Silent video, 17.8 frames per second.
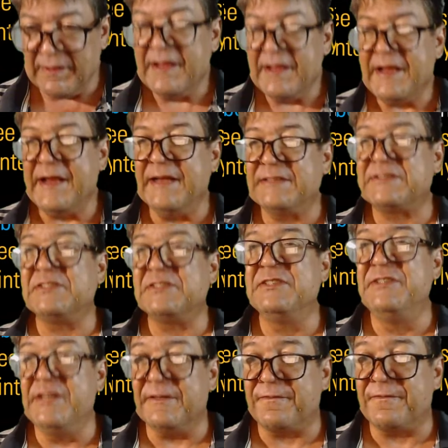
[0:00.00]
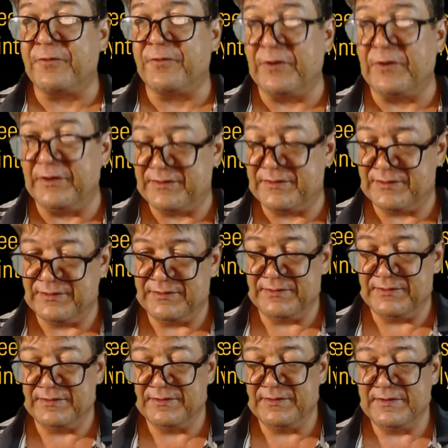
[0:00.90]
It's different.
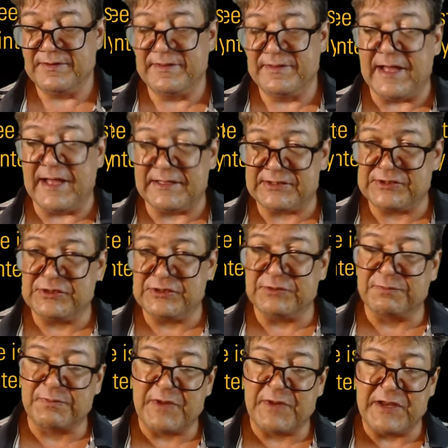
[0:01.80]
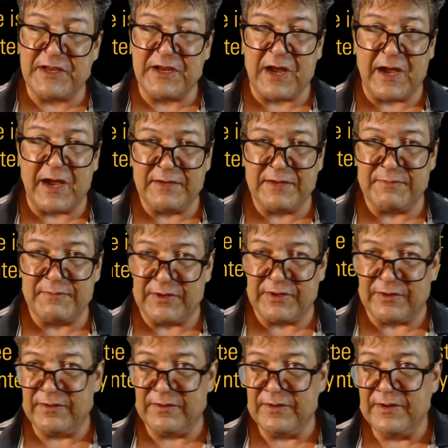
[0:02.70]
That's your key item
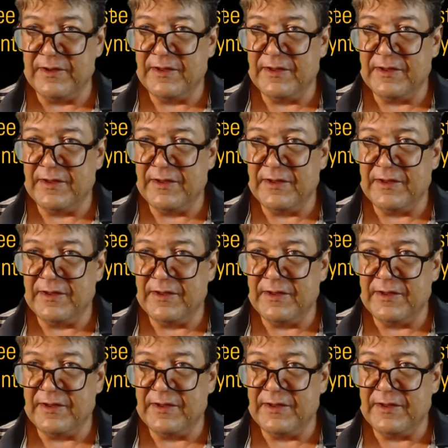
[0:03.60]
here.